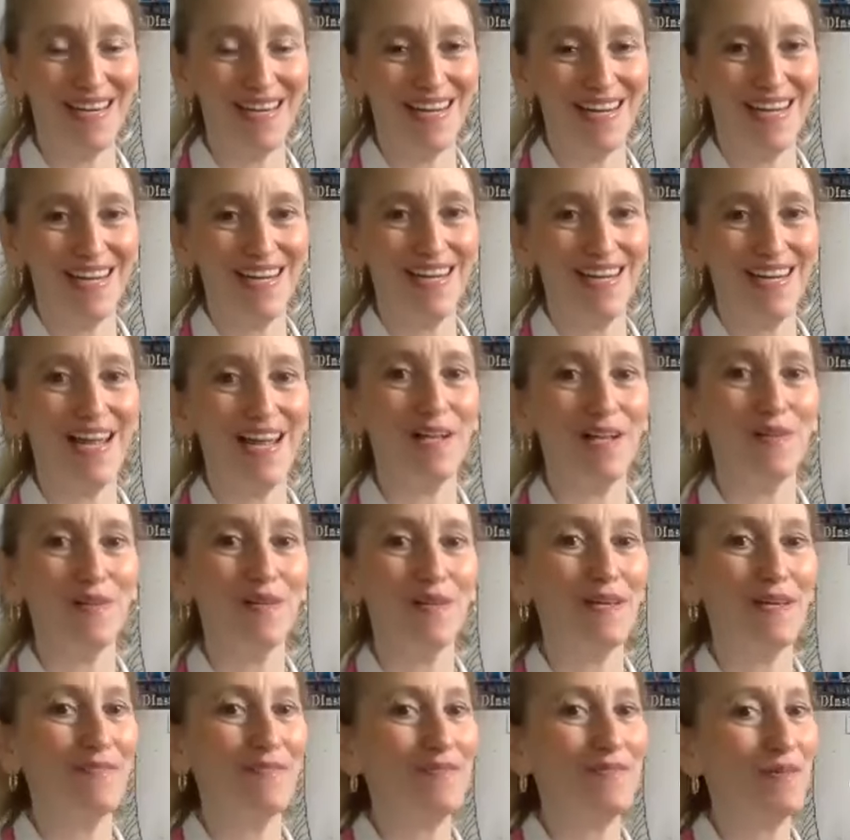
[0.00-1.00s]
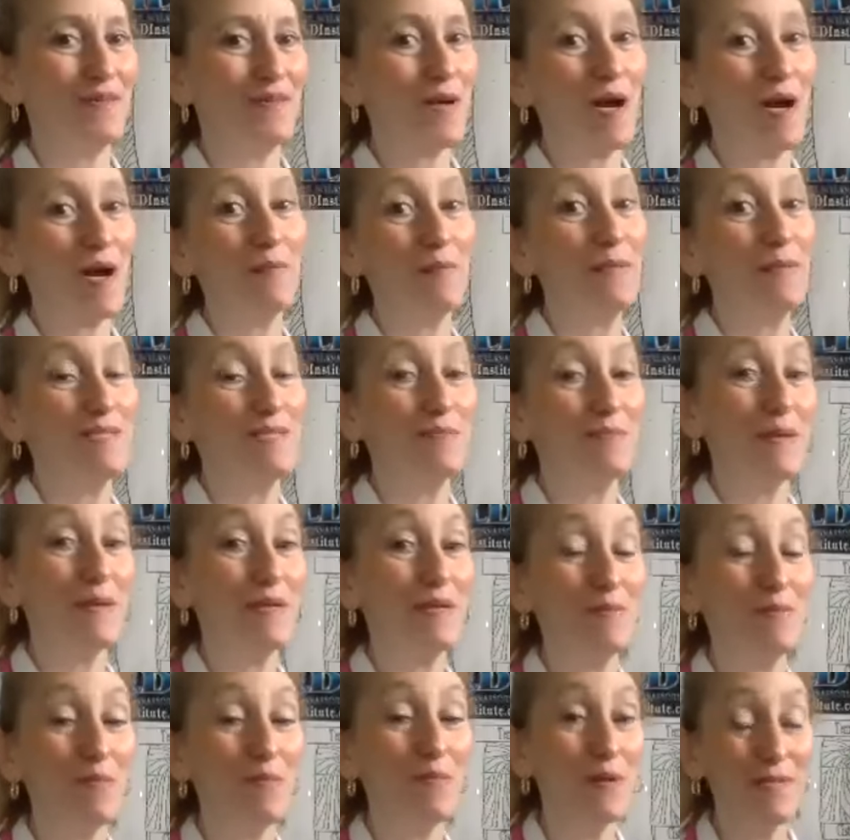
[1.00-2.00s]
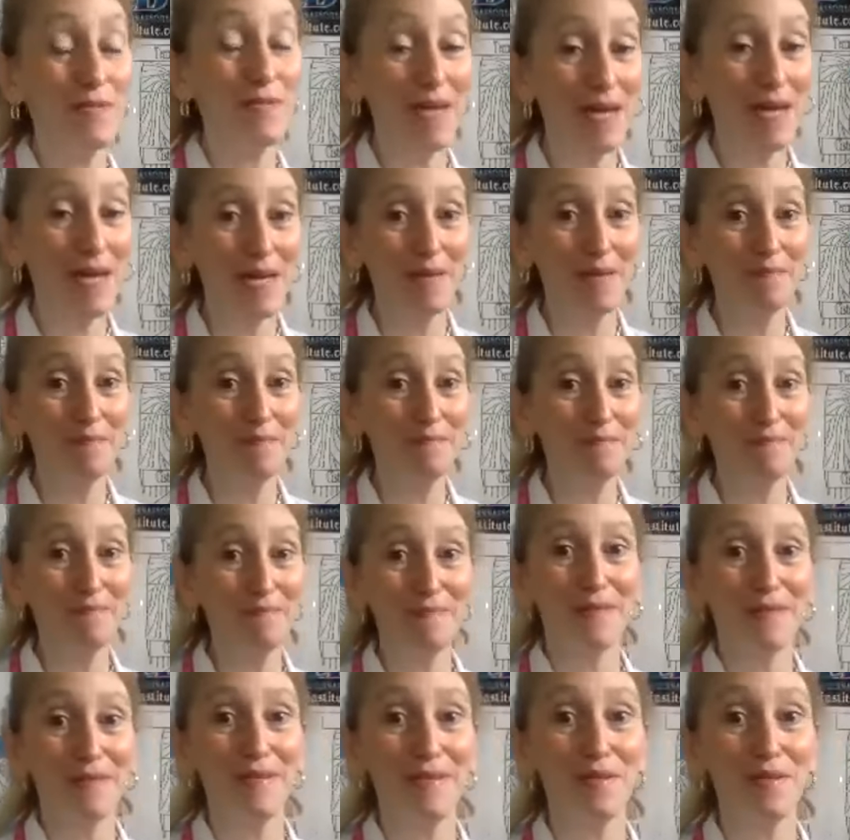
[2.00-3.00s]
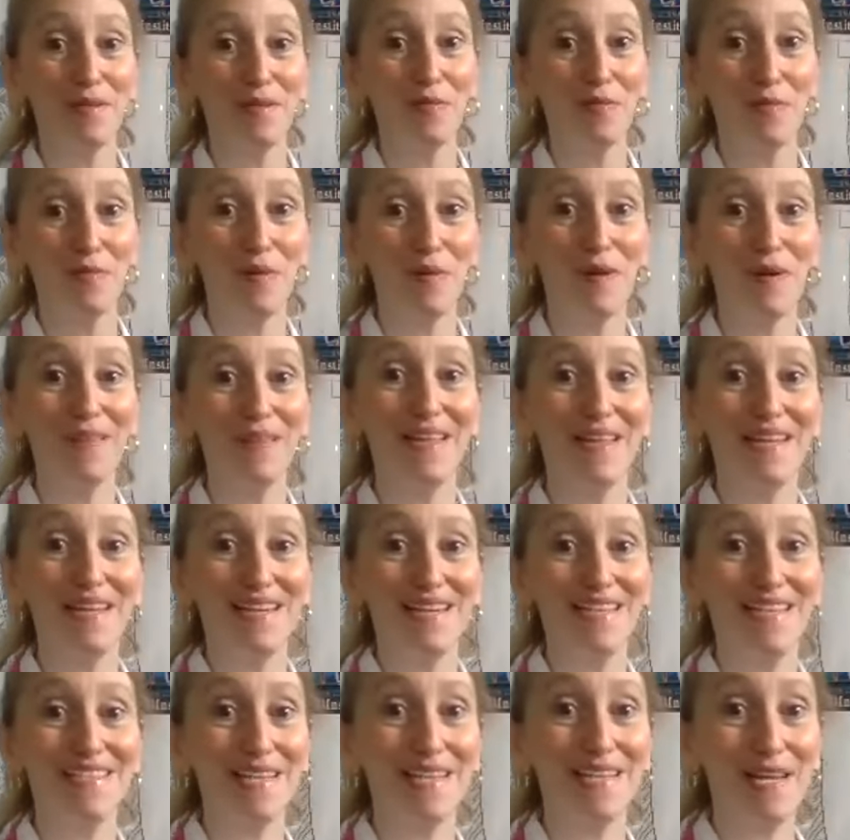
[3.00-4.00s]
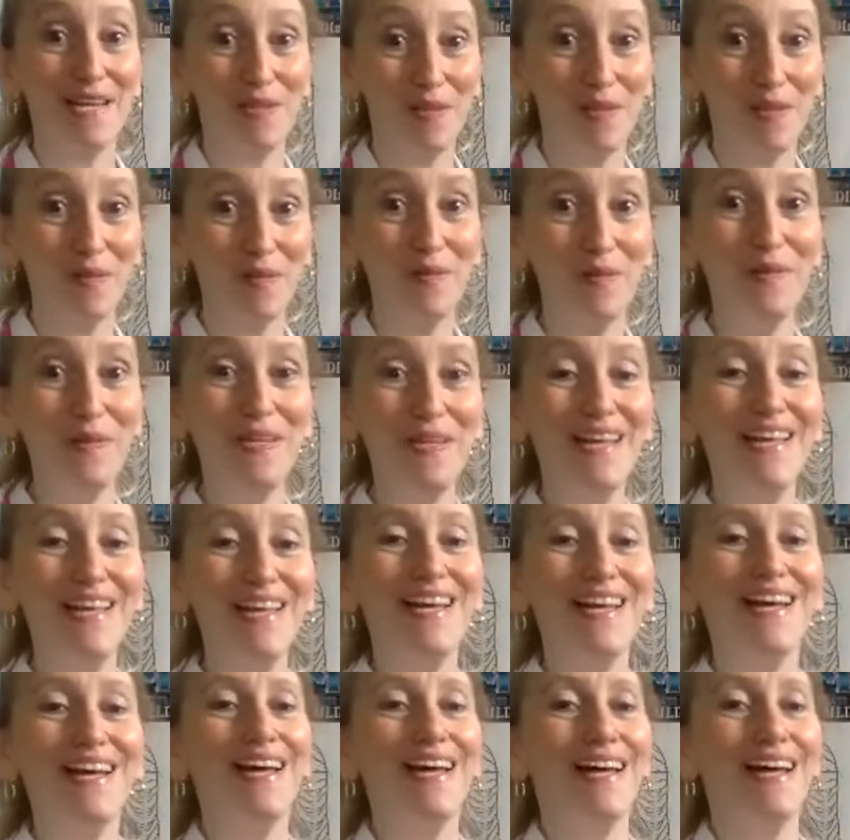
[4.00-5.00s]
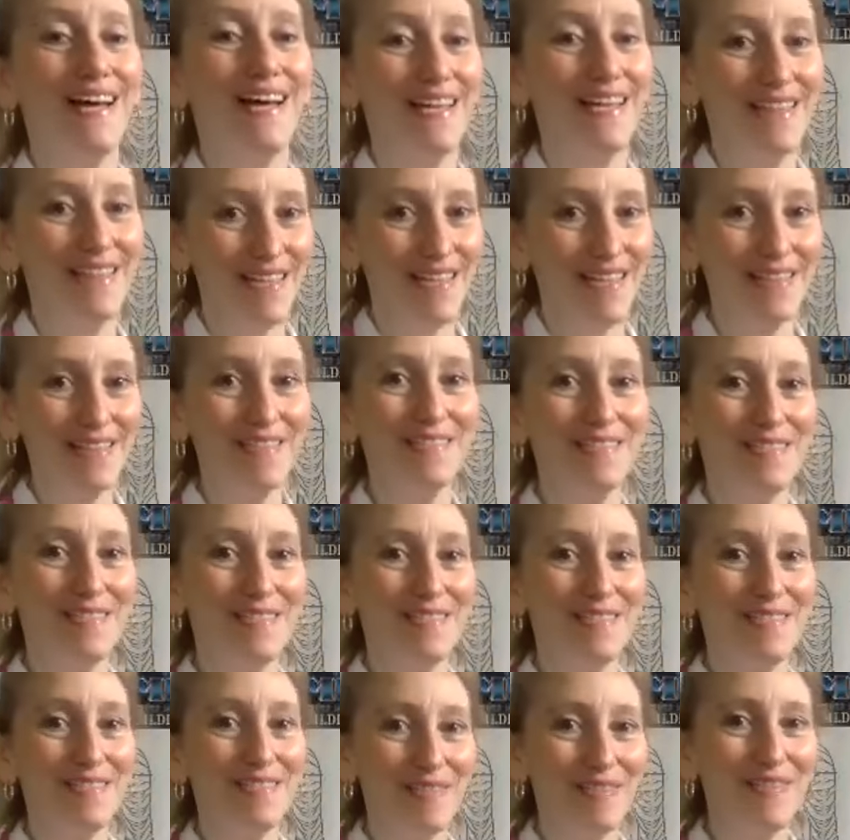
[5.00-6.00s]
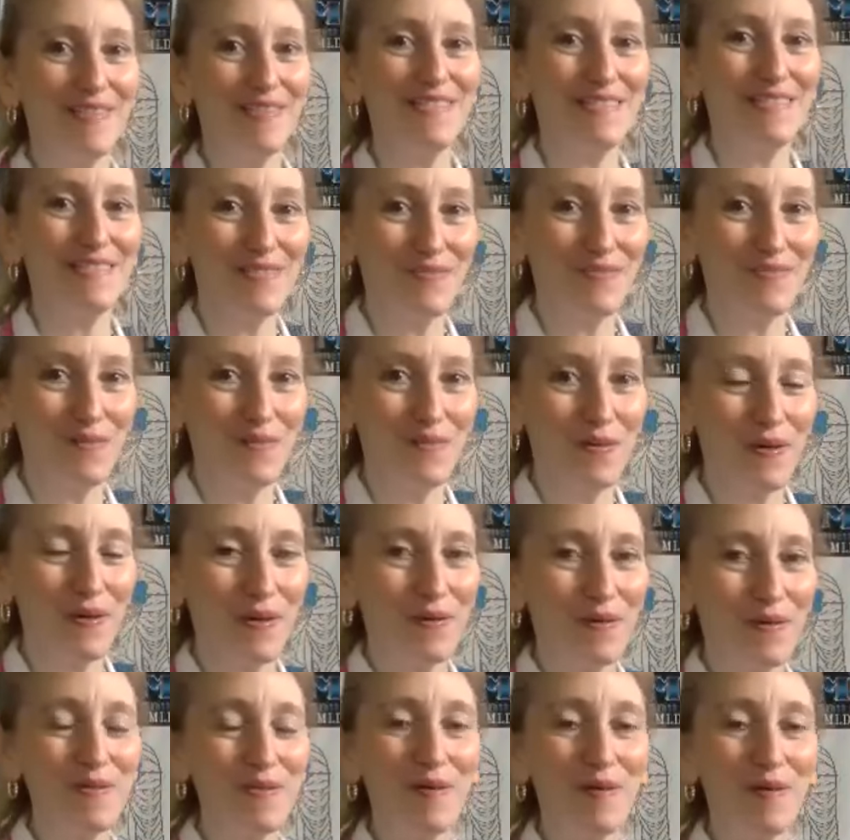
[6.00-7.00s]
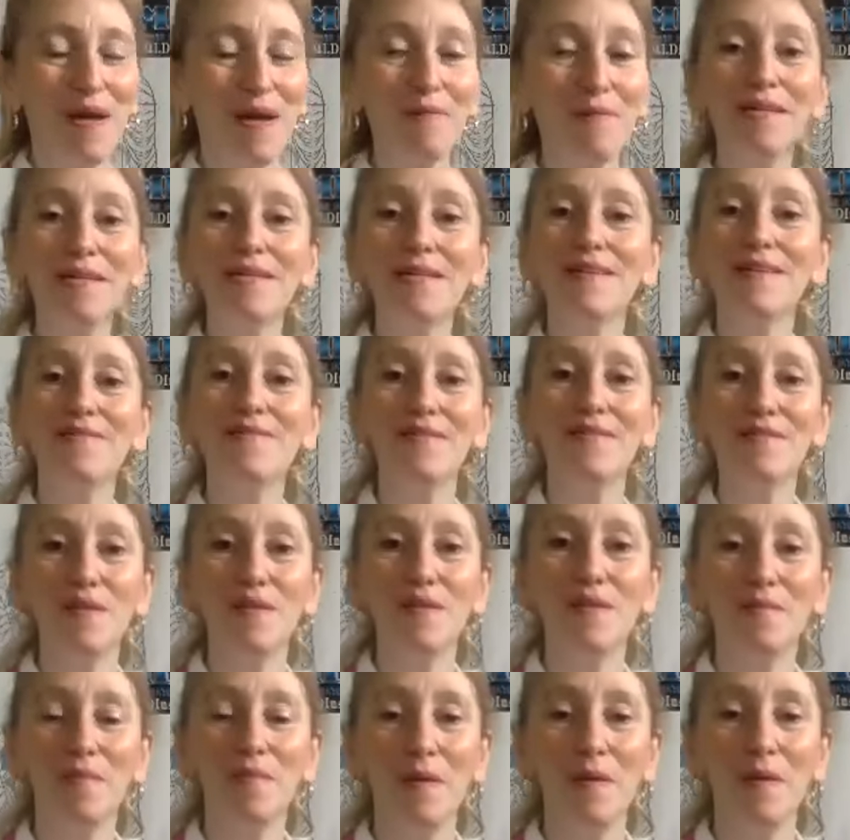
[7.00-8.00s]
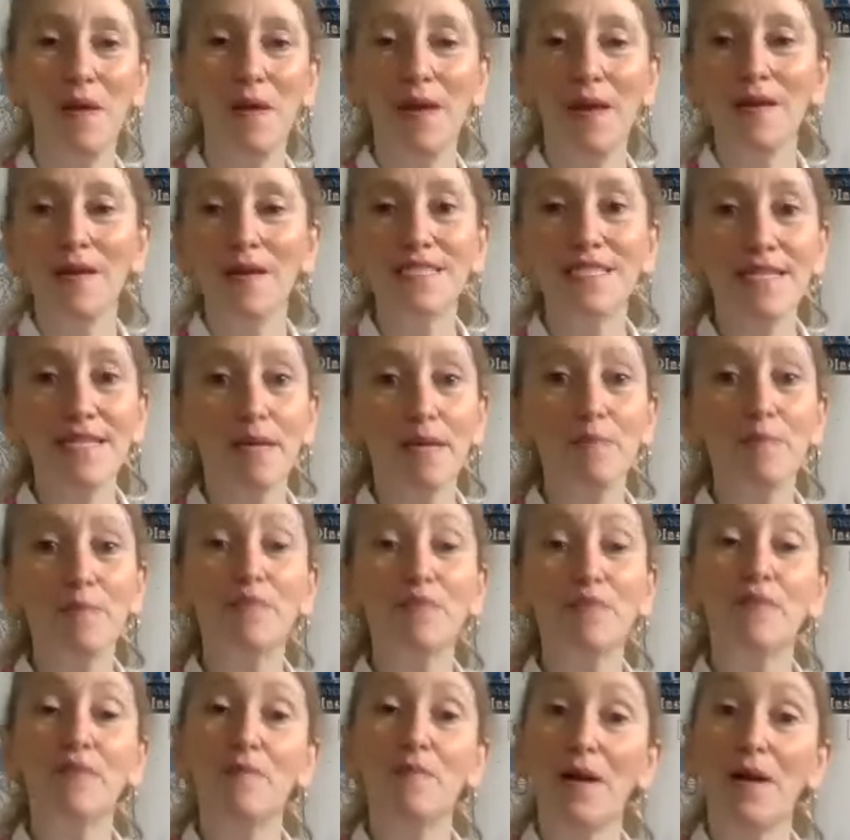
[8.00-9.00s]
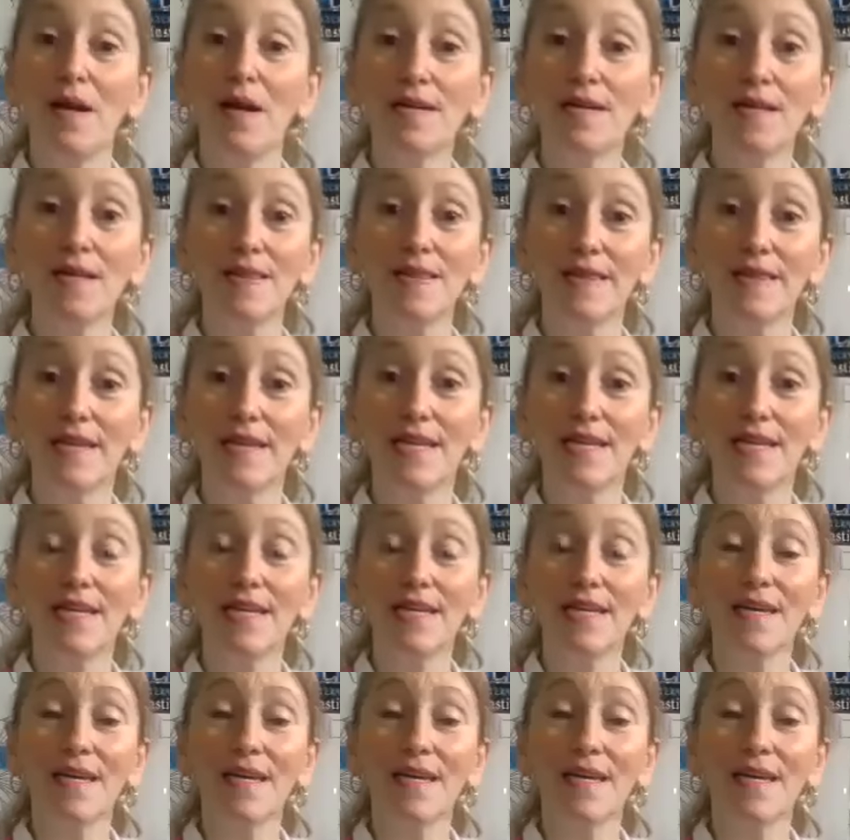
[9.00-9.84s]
Now, if your garment's spending more time in your drawer than it is on you, I think this series is for you. So I'm going to give you some tips from our clinic